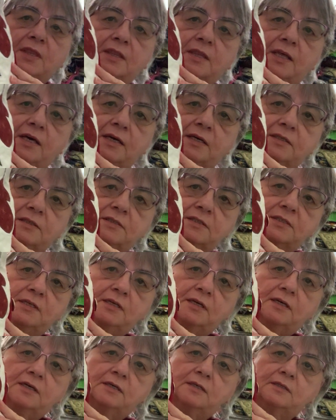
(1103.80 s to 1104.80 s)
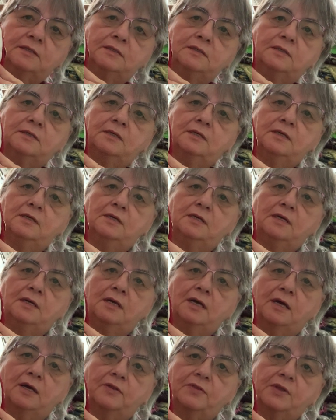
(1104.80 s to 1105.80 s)
that
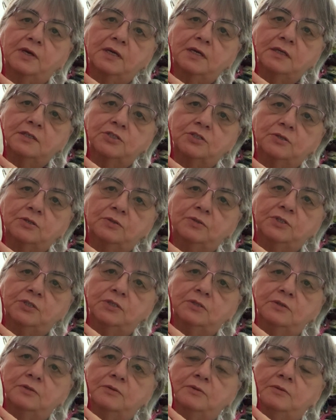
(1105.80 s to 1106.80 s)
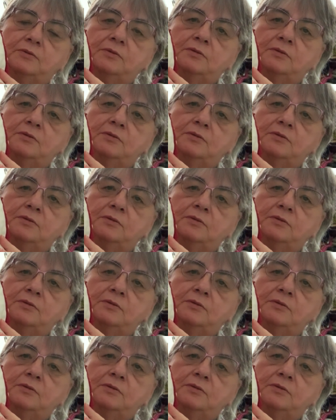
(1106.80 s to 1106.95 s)
I think I showed you